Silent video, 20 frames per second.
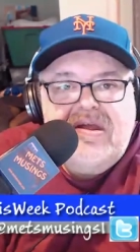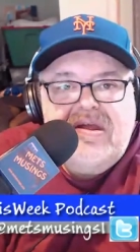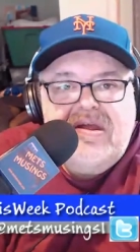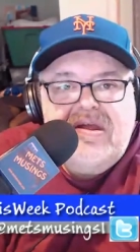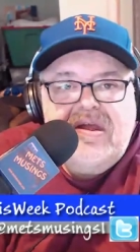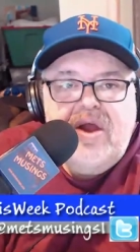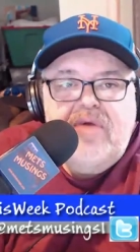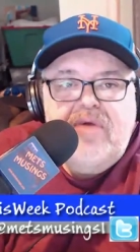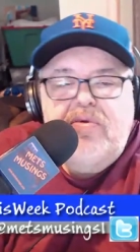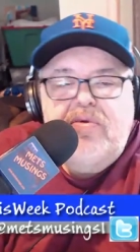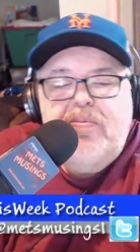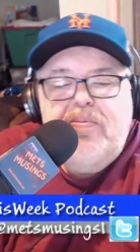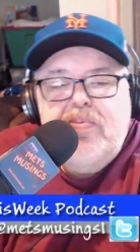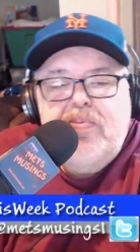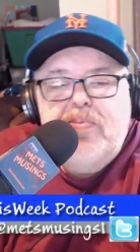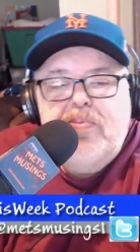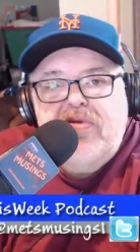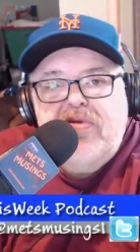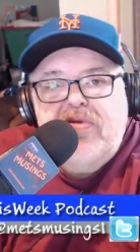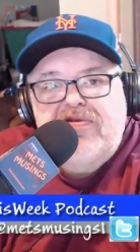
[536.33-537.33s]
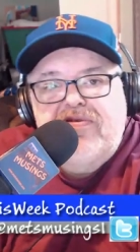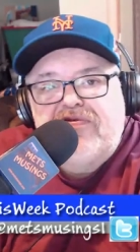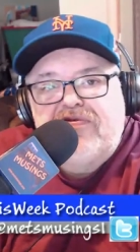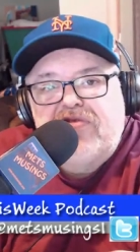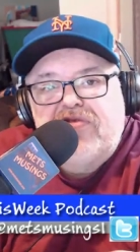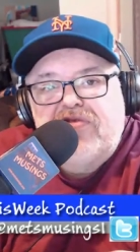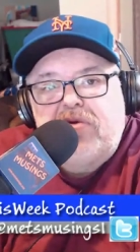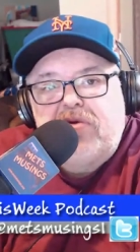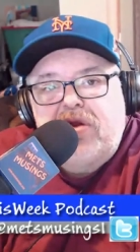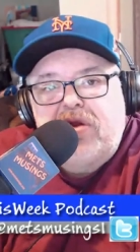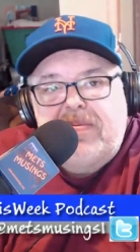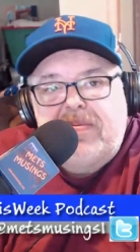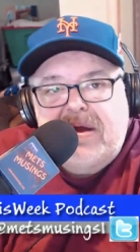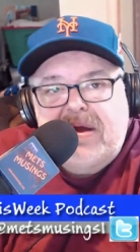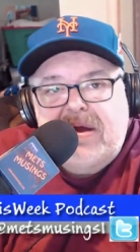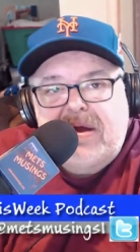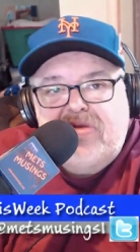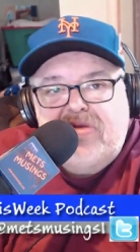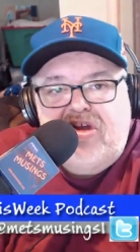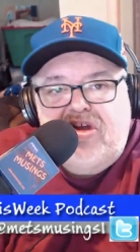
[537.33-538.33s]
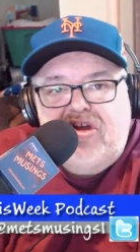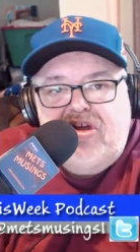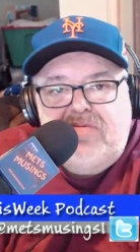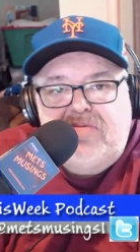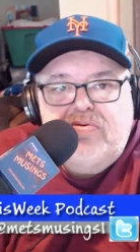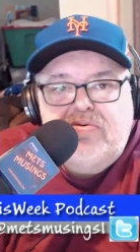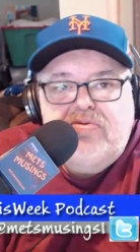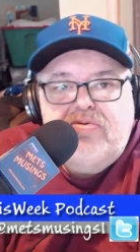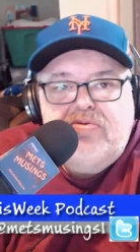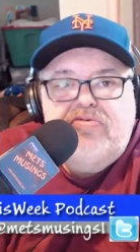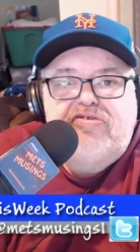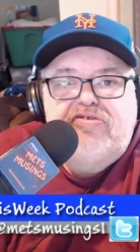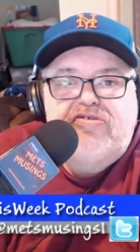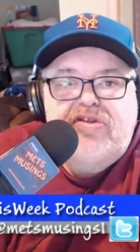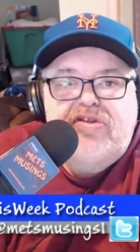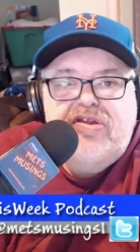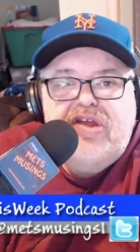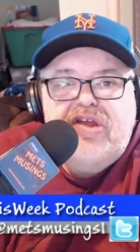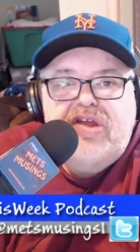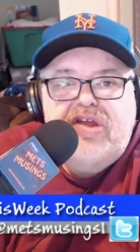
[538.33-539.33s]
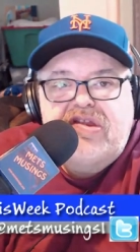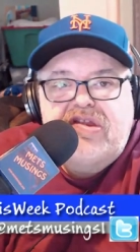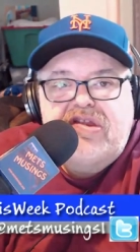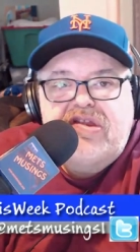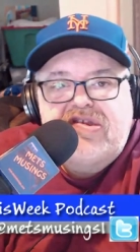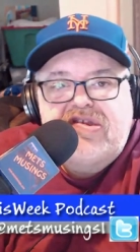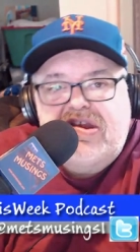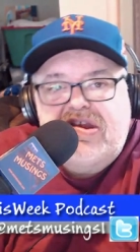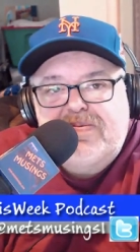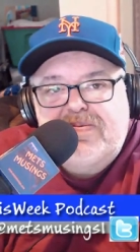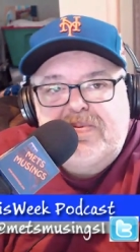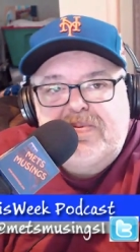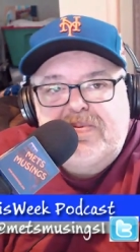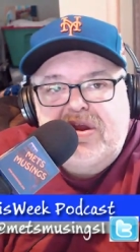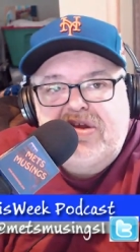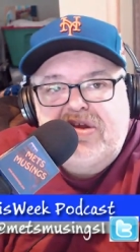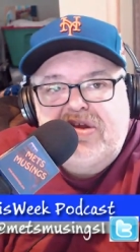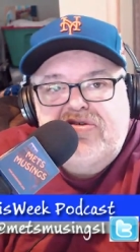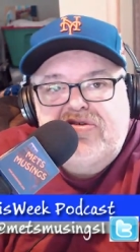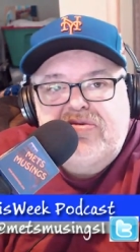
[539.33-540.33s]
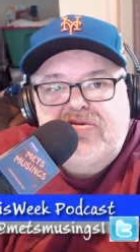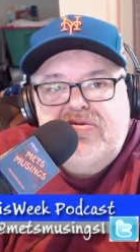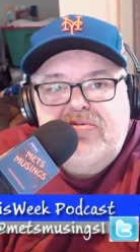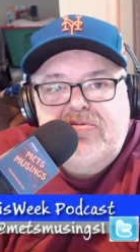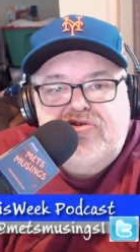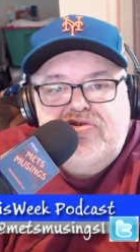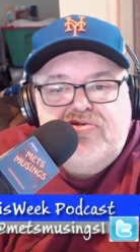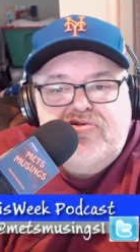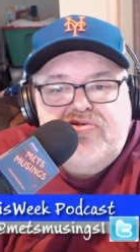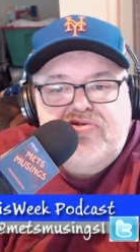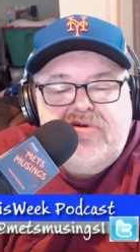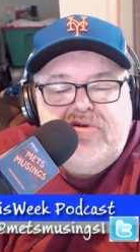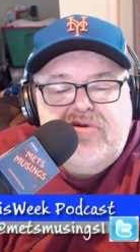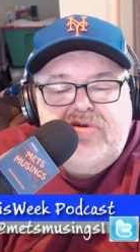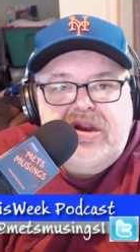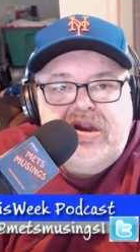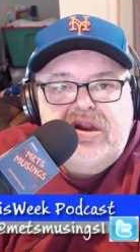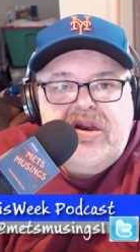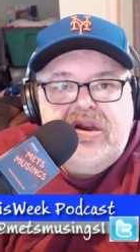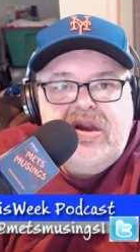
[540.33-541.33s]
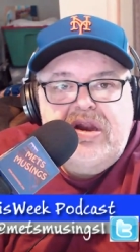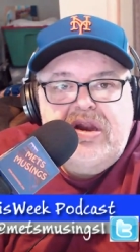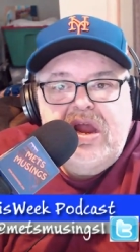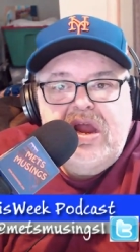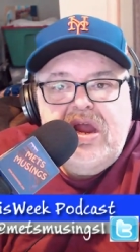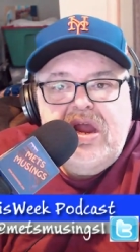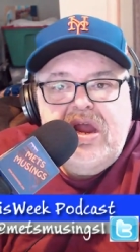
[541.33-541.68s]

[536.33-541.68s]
Reports have floated about Jay Bruce and Cespedes from Detroit and a